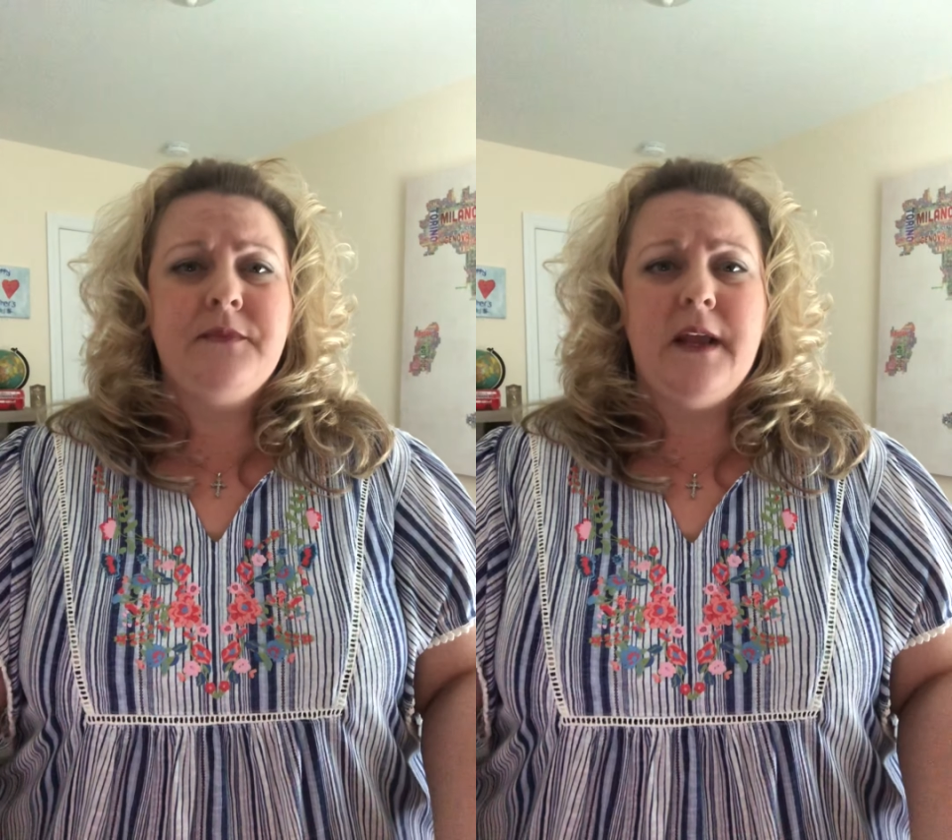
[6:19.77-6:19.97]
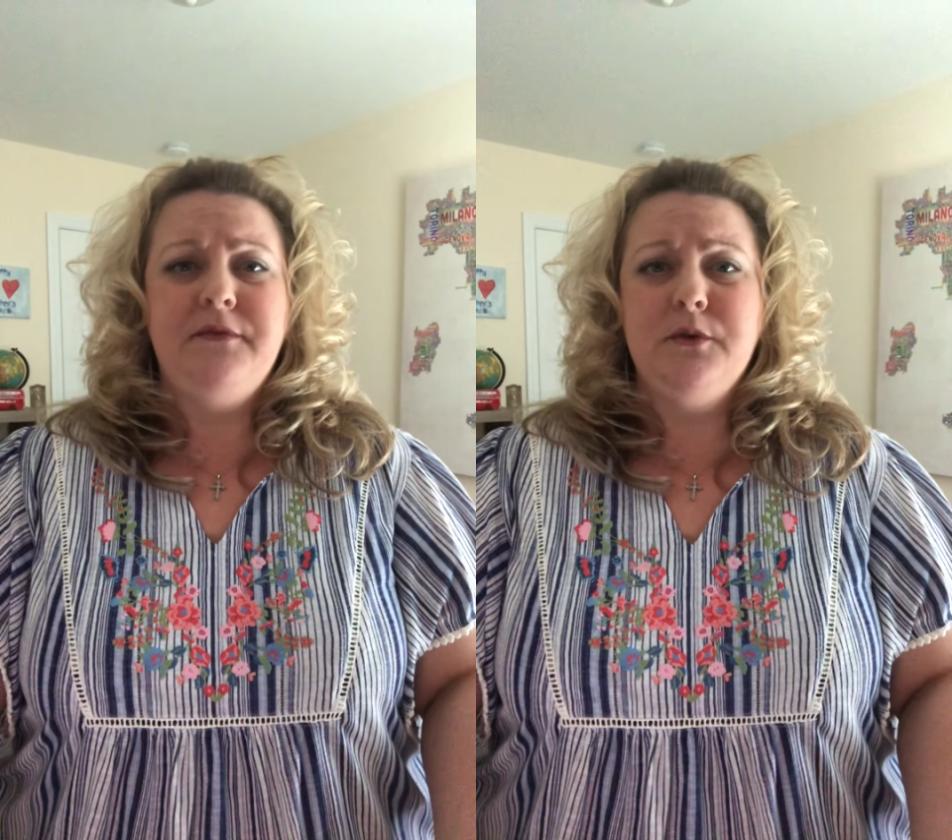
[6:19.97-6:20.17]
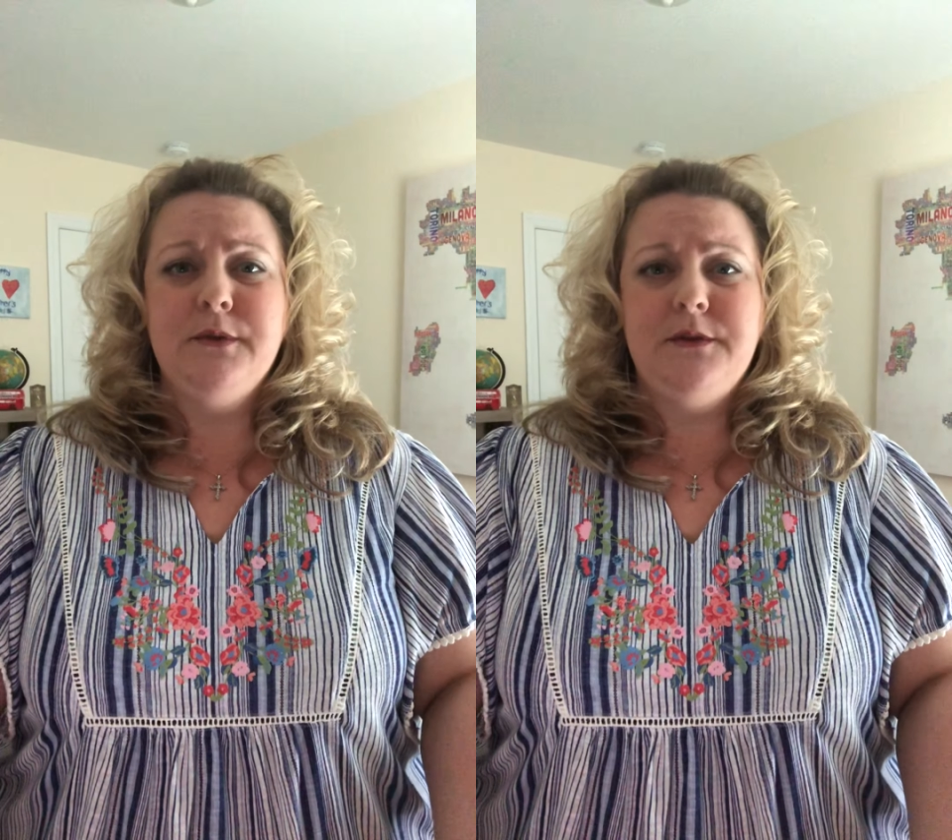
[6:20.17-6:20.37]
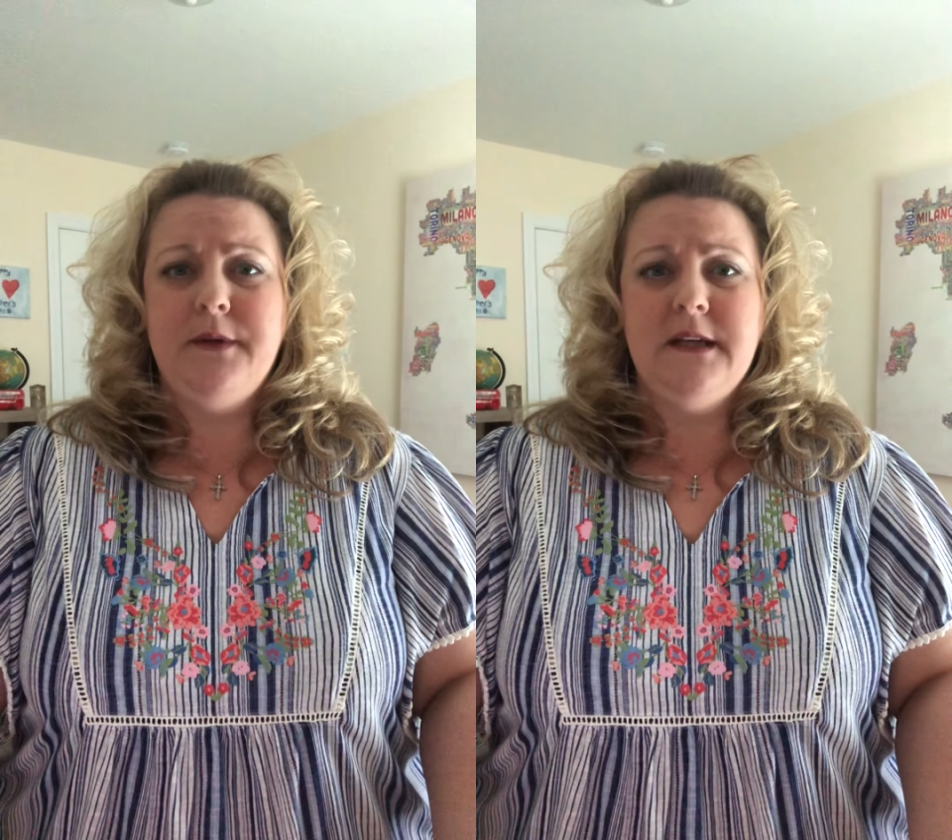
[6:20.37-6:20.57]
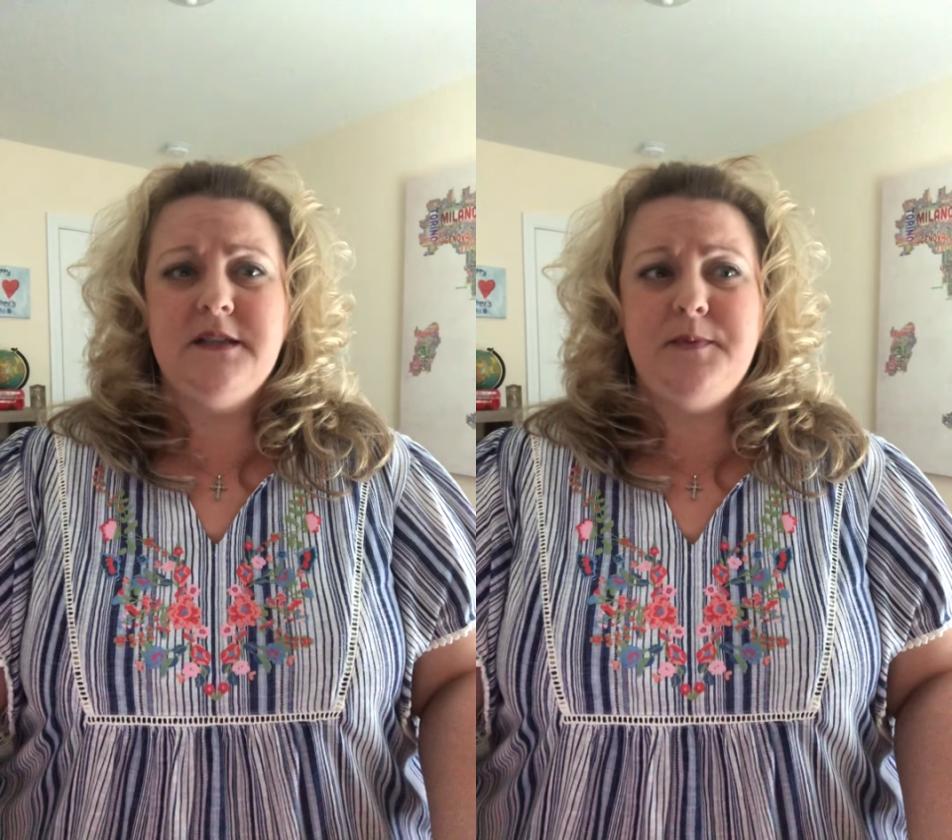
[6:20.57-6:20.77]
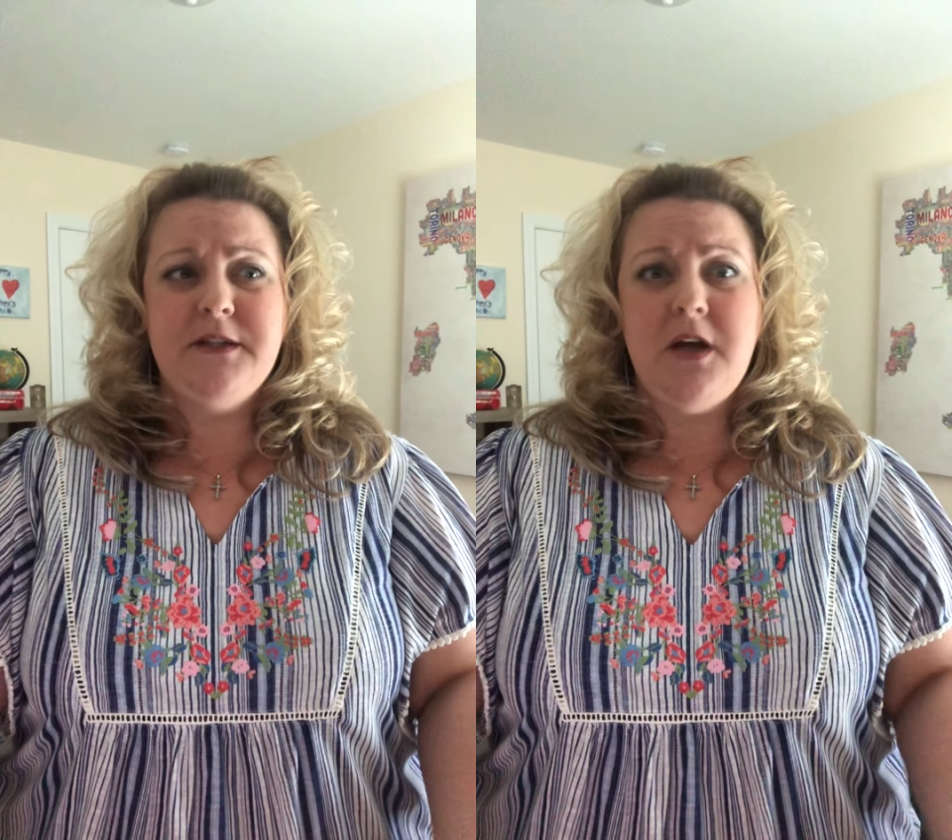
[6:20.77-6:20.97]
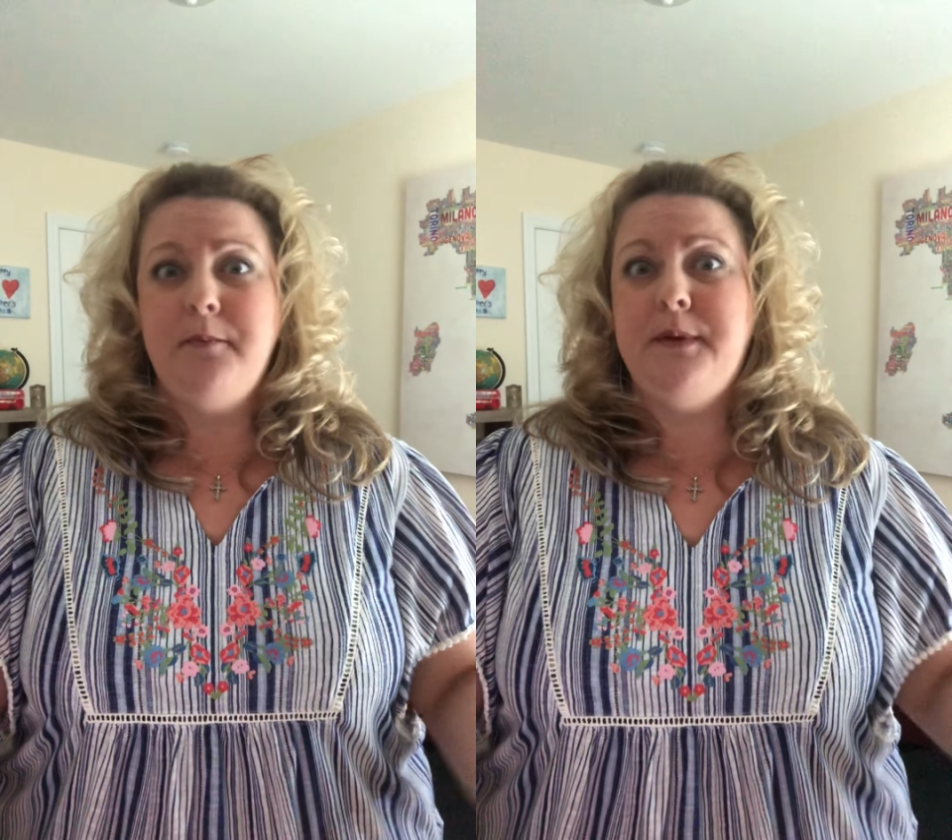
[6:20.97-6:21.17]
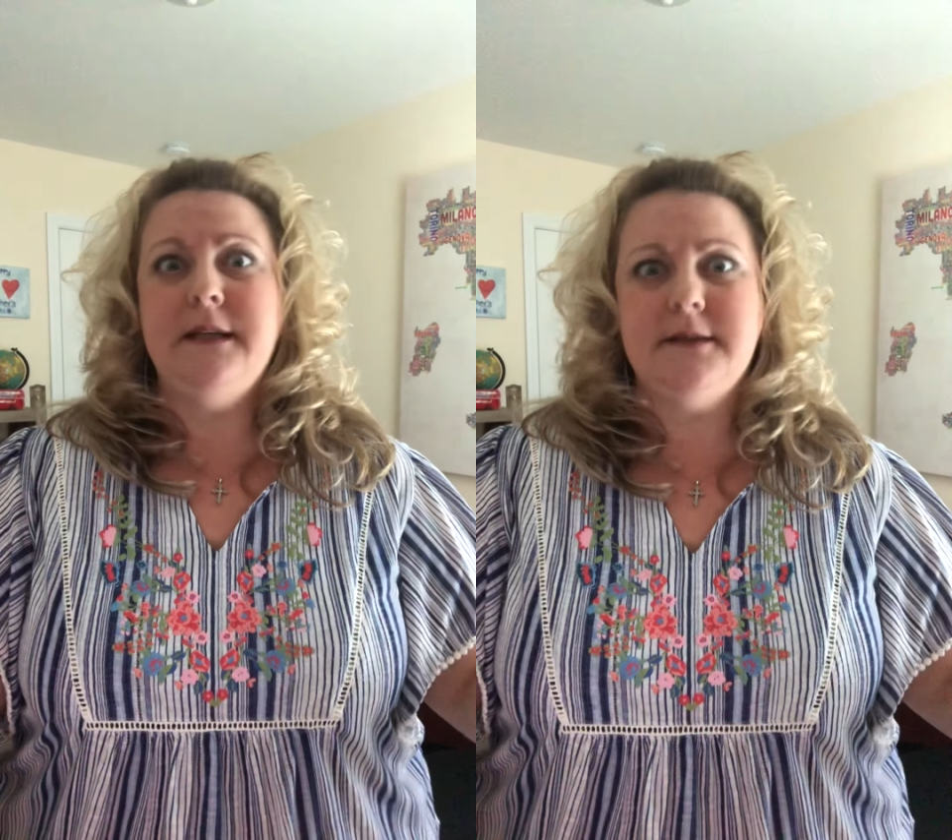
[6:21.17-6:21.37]
if you were doing a speech on
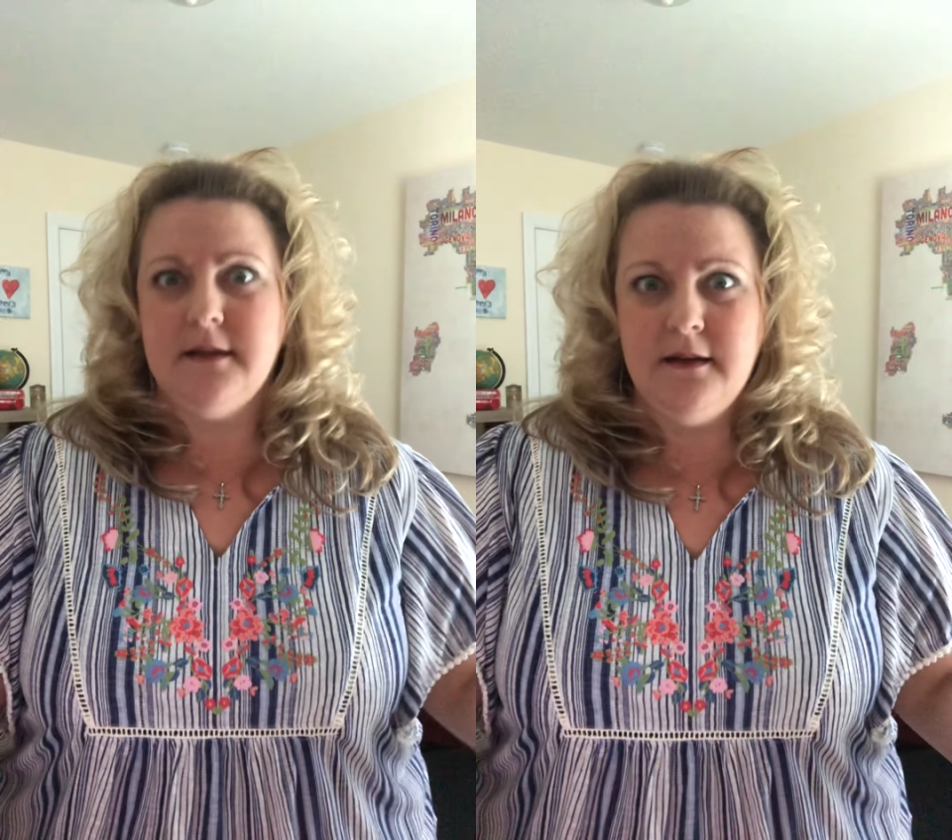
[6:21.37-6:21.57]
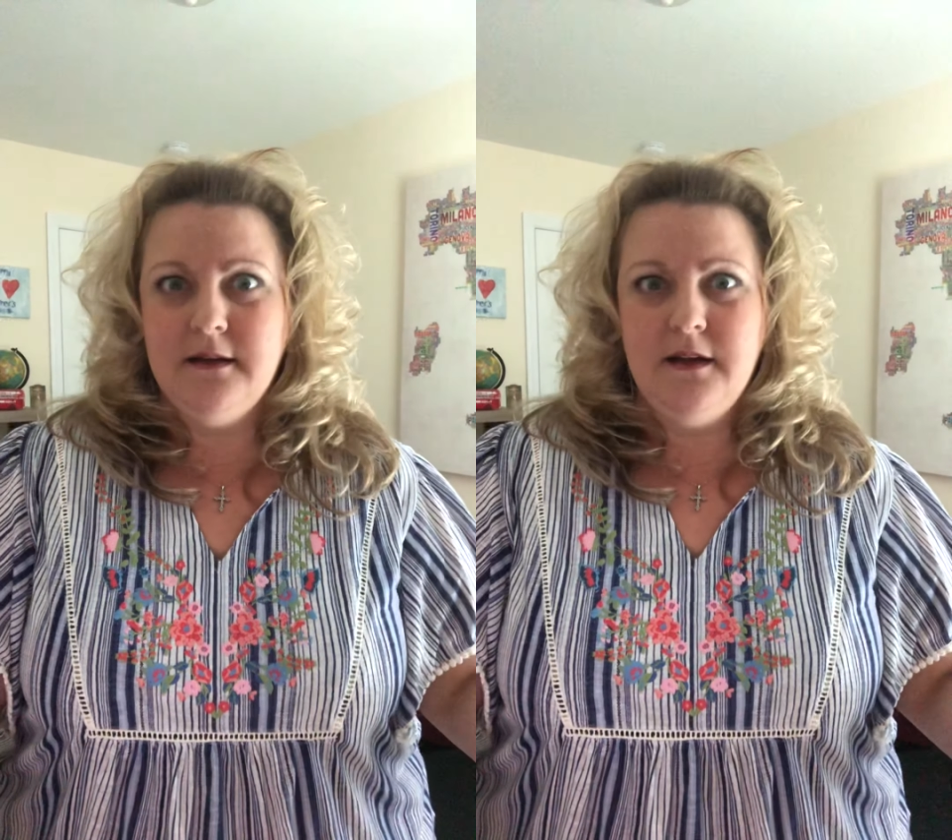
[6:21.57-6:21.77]
pizza,